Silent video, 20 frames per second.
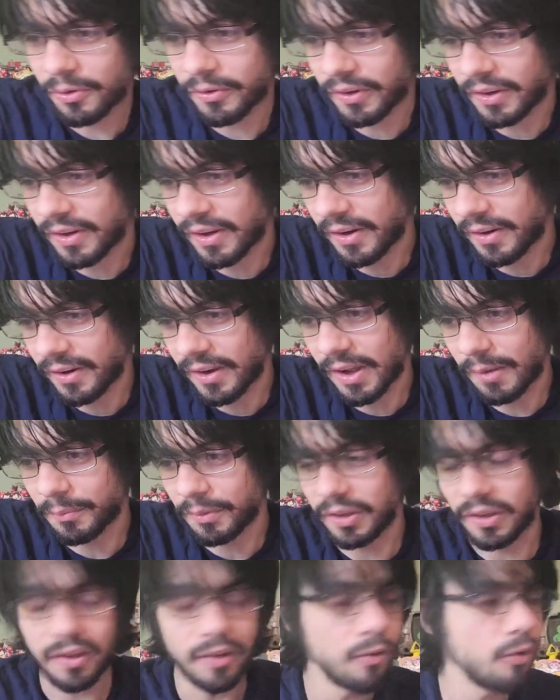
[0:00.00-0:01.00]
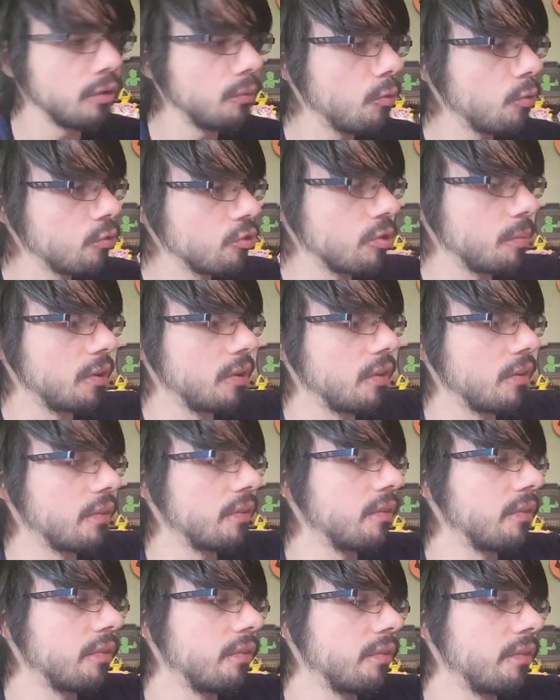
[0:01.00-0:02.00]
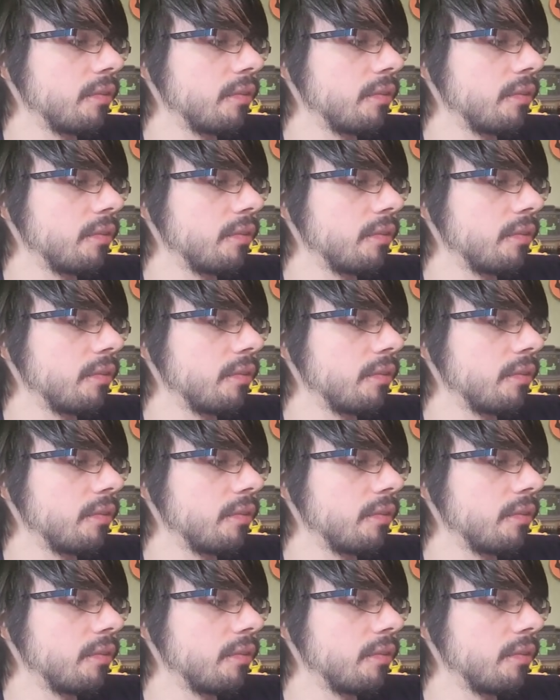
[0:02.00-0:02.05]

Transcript: They kind of got me in Onimusha because